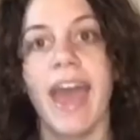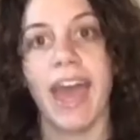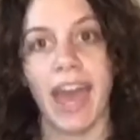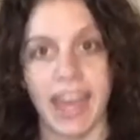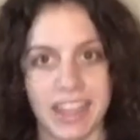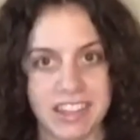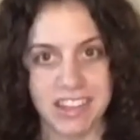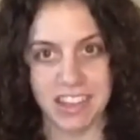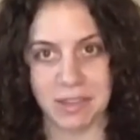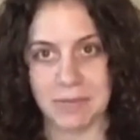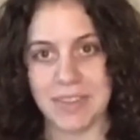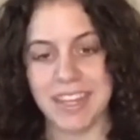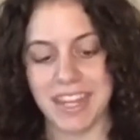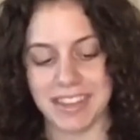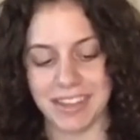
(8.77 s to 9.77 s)
Hey, it's
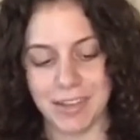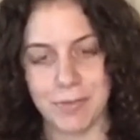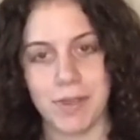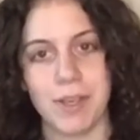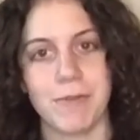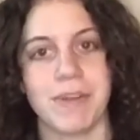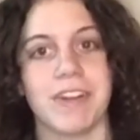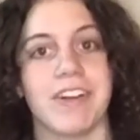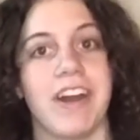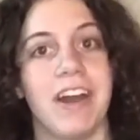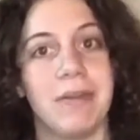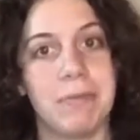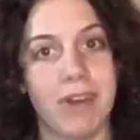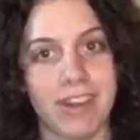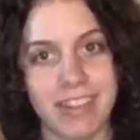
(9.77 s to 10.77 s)
Emily, and this week we are
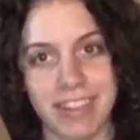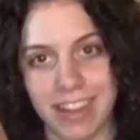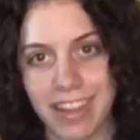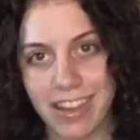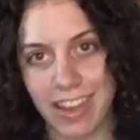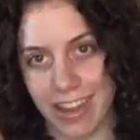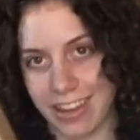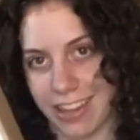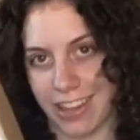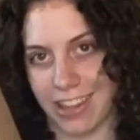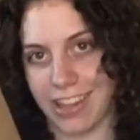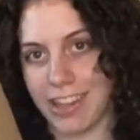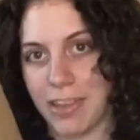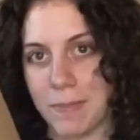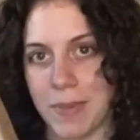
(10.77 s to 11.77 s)
unboxing
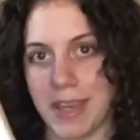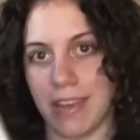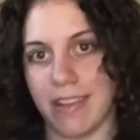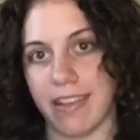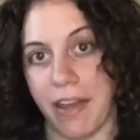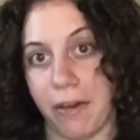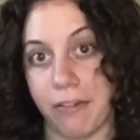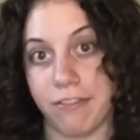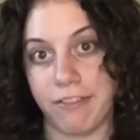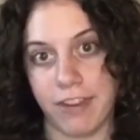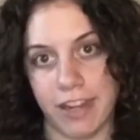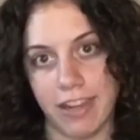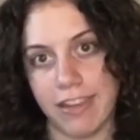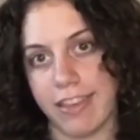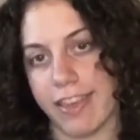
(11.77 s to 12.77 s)
succulents because how
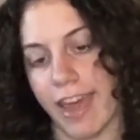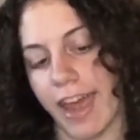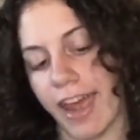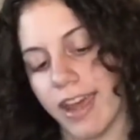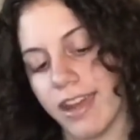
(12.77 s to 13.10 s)
fun is that?